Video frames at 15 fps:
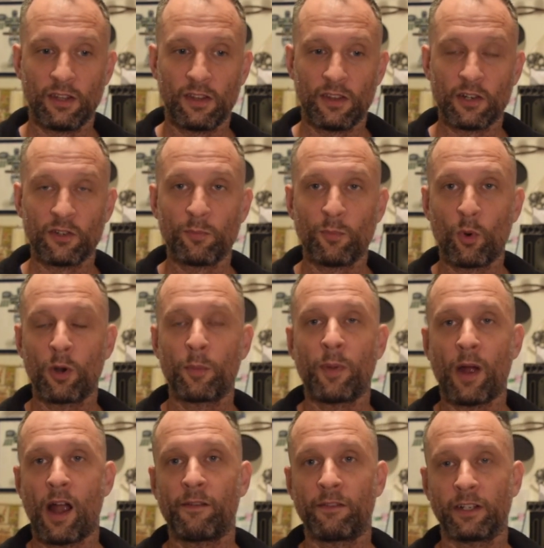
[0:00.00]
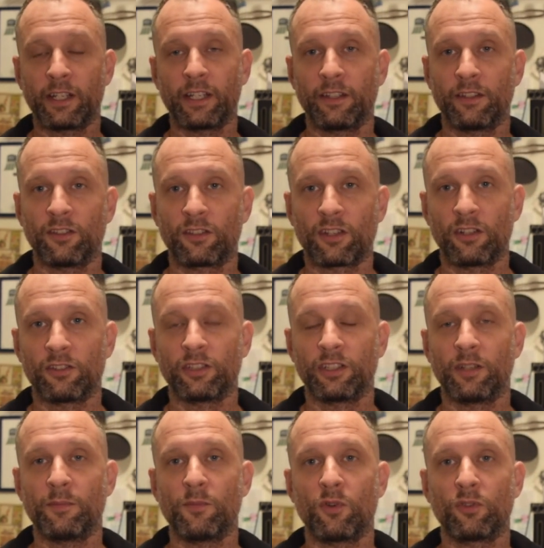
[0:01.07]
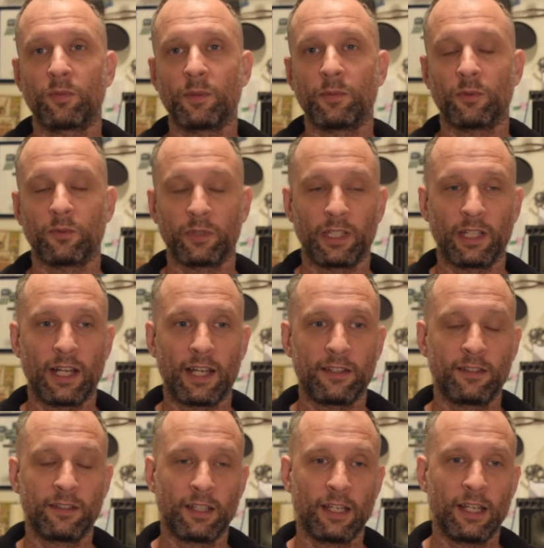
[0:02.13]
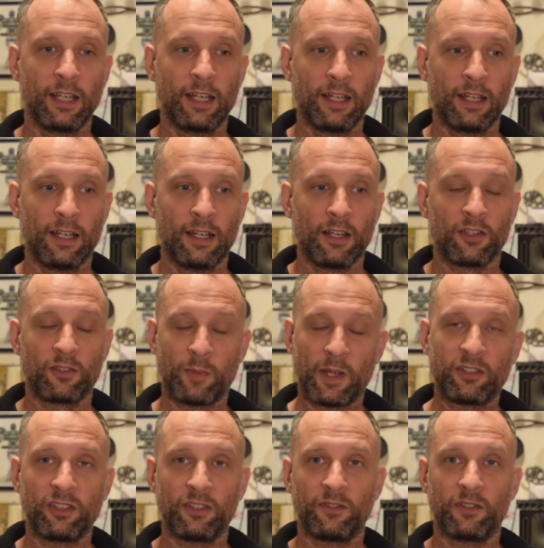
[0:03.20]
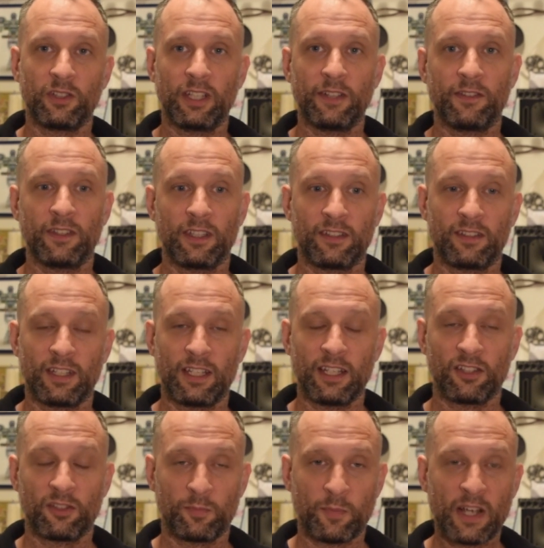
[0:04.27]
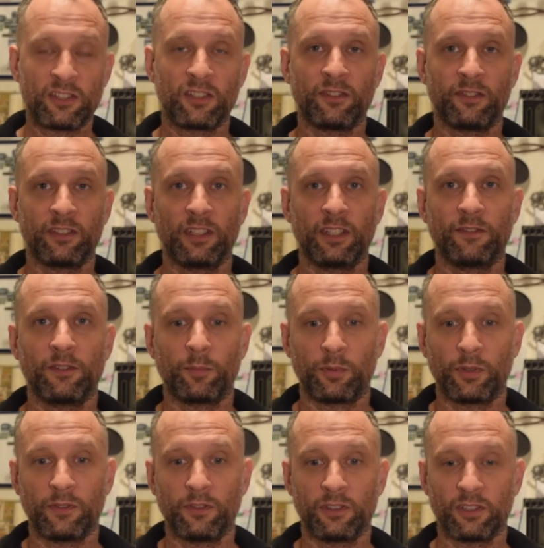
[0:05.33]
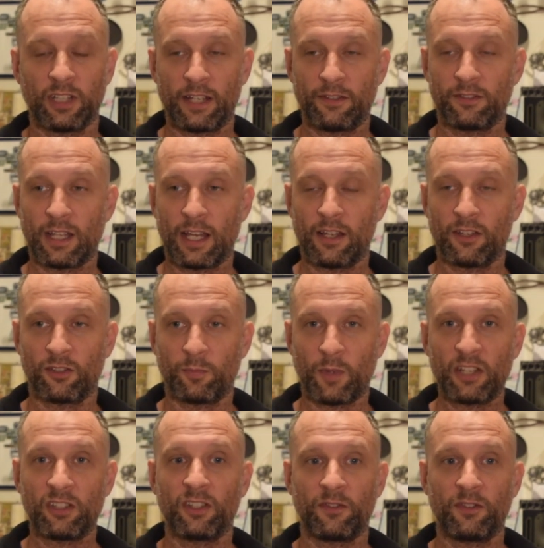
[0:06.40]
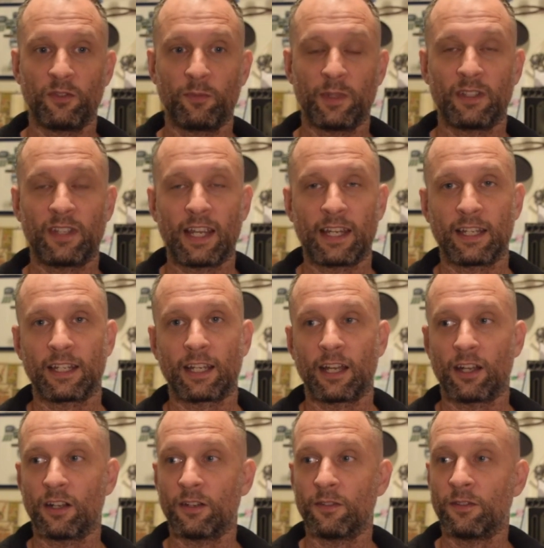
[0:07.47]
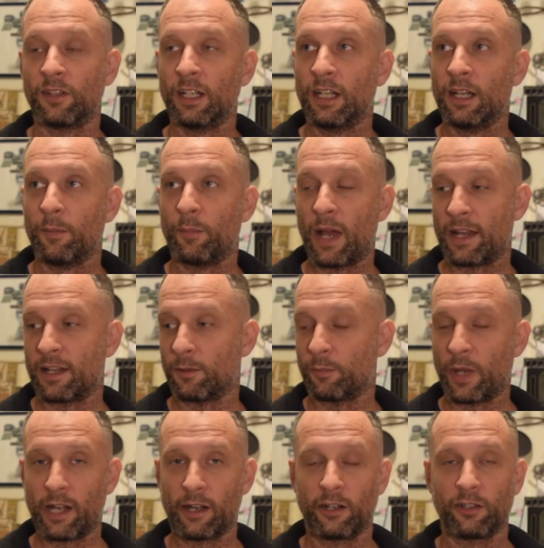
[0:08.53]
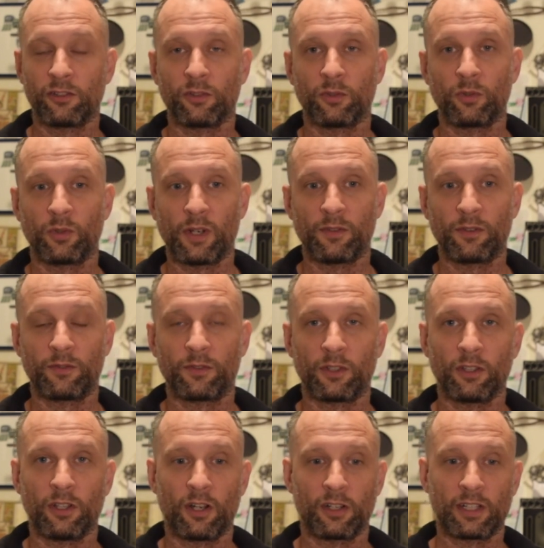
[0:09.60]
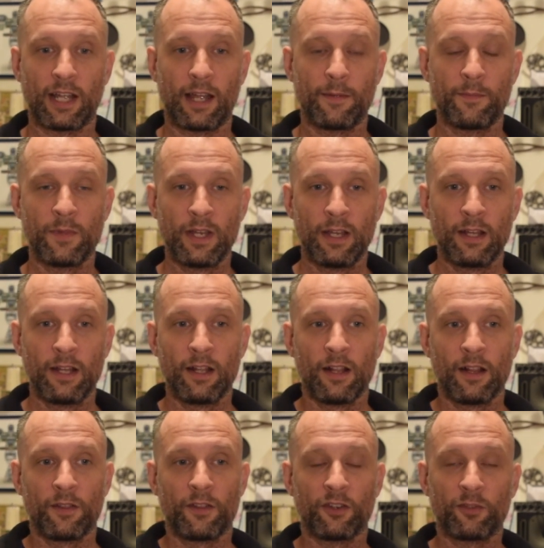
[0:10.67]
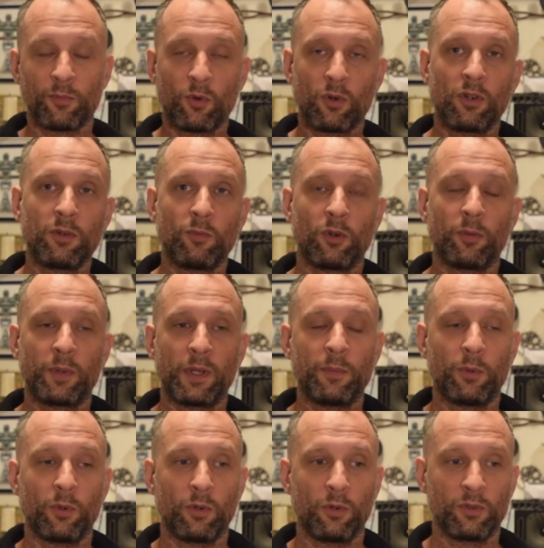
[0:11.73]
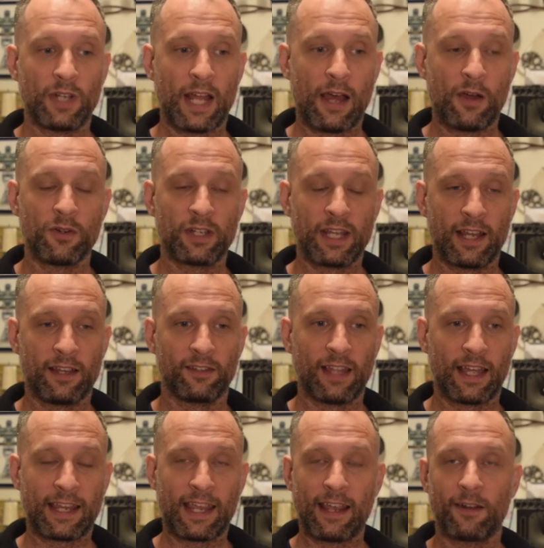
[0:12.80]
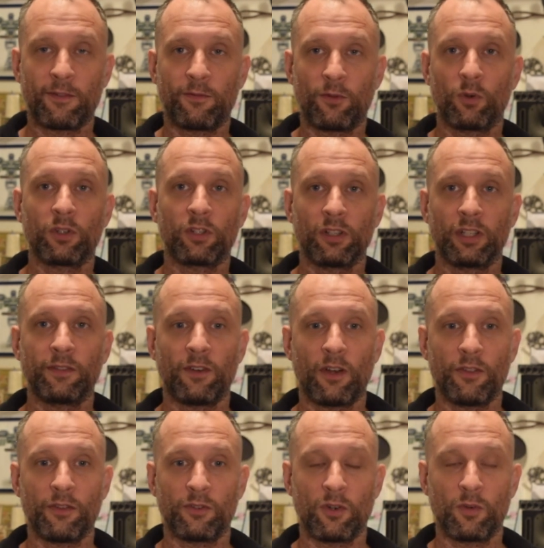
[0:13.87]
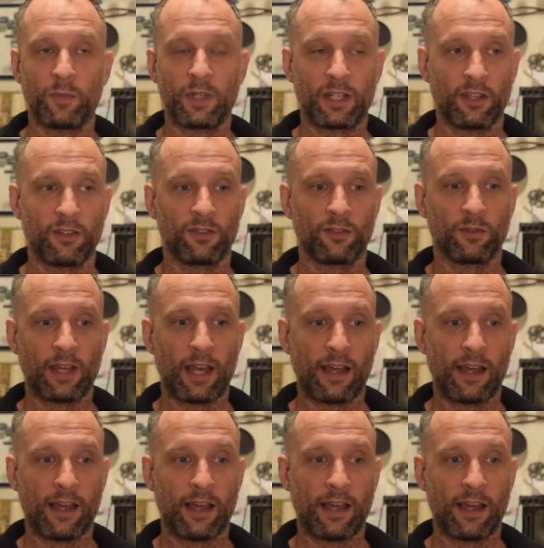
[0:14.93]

there's more poverty in this country than most people realize, especially if you live in the city, especially if you lived a privileged lifestyle, especially if you've been taken care of by your parents or whoever for a long time. There's more and more people nowadays that can't afford to live on their own because